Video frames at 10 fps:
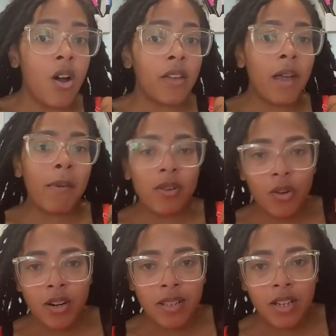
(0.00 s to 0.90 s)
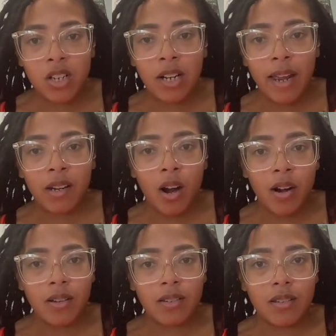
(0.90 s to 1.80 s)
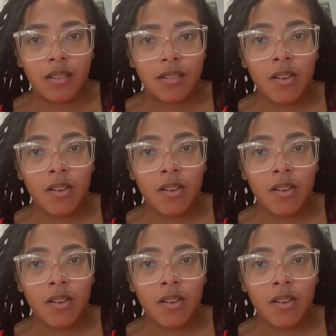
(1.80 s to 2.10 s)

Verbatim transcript: Oh, yeah. My daughter said she liked the hearts.